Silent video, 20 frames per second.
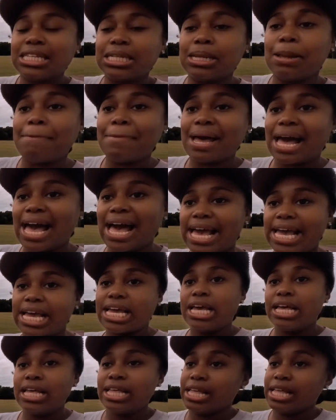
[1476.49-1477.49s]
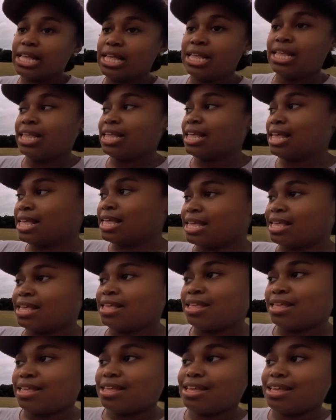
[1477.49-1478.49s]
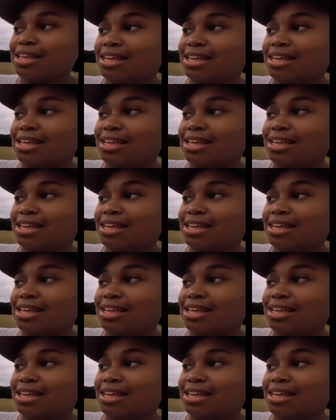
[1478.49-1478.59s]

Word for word: Till I'm bye. Bye.